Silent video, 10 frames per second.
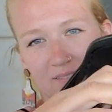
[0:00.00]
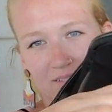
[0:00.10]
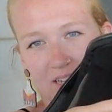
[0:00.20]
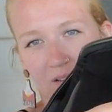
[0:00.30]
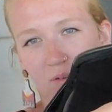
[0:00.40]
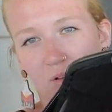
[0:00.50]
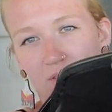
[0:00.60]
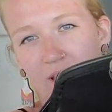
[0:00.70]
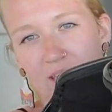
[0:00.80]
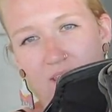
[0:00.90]
knee
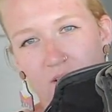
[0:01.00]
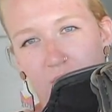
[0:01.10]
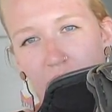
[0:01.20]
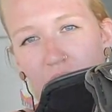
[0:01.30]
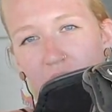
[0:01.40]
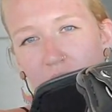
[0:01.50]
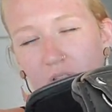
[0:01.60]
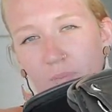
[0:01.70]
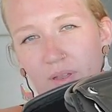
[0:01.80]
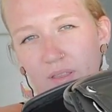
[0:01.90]
rolls like here in the front or a
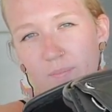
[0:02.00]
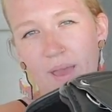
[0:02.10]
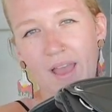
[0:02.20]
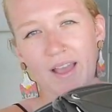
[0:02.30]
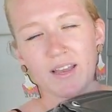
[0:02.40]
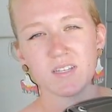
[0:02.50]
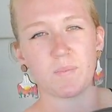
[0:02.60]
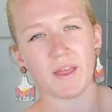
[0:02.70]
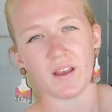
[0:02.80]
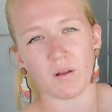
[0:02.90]
little bit at the back, kind of
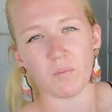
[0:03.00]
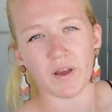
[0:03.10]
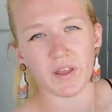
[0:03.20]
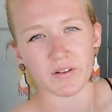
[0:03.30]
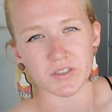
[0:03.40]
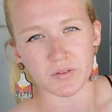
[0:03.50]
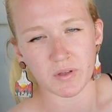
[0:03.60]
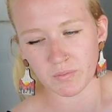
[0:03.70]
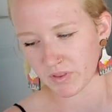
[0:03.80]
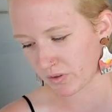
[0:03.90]
depending on what you're
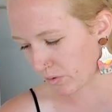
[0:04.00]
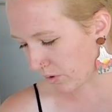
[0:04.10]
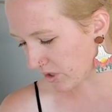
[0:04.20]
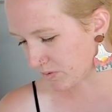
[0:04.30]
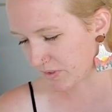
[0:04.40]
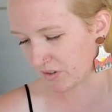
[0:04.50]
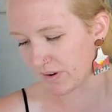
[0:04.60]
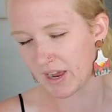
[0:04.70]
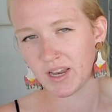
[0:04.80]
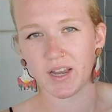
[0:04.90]
doing with your horse when you're
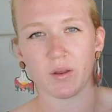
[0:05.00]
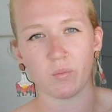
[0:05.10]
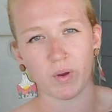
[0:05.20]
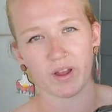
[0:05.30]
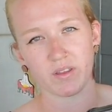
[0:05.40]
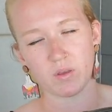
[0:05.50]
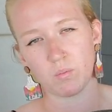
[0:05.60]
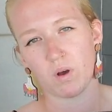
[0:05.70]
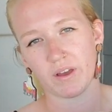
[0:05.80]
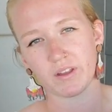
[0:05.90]
riding and where you
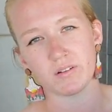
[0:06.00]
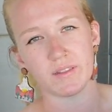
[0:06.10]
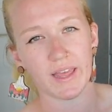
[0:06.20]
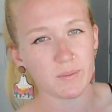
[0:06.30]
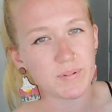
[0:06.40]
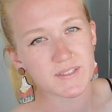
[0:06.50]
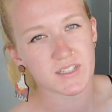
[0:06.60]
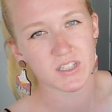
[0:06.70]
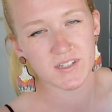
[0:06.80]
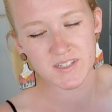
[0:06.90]
want your leg
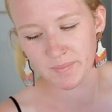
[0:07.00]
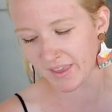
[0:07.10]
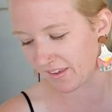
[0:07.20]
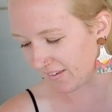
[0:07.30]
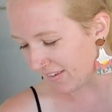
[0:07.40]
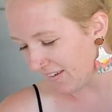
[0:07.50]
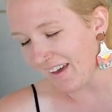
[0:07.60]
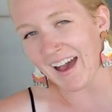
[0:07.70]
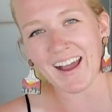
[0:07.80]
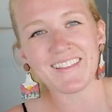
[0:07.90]
position to be.
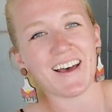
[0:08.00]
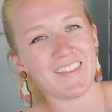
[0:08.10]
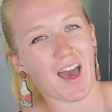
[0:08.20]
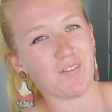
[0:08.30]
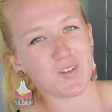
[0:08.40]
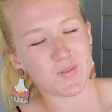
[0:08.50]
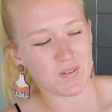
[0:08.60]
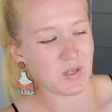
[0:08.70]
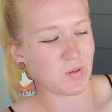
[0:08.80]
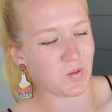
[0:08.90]
I thought that was
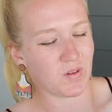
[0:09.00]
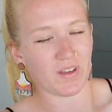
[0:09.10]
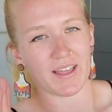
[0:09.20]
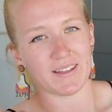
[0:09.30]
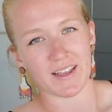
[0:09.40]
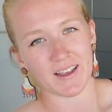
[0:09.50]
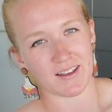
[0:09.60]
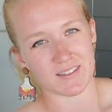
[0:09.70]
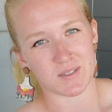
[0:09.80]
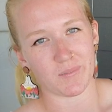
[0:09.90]
really cool and like
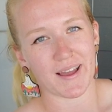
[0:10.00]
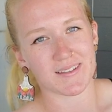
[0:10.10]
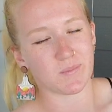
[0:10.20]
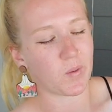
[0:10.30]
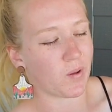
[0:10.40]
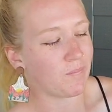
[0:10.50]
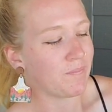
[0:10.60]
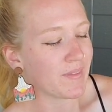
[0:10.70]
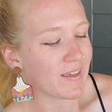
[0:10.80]
customizable.